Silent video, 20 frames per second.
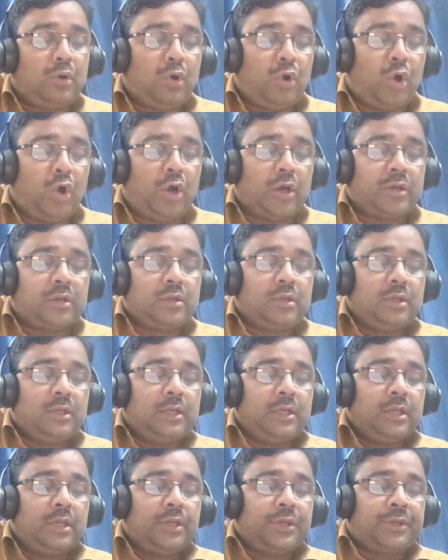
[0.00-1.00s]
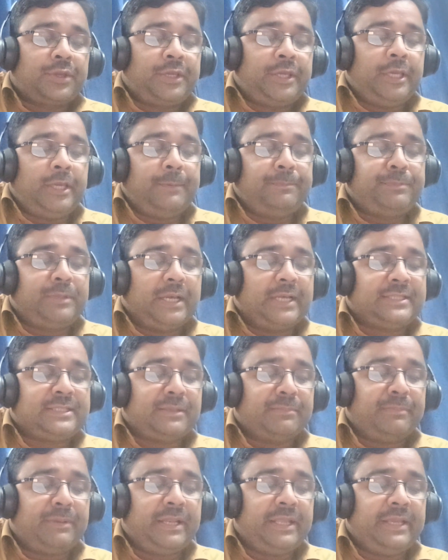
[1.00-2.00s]
or keep the
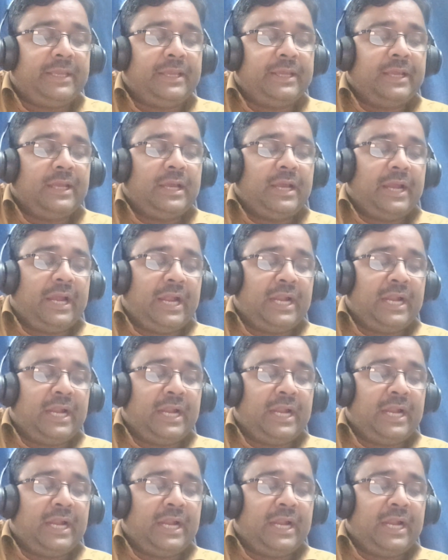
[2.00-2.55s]
assembly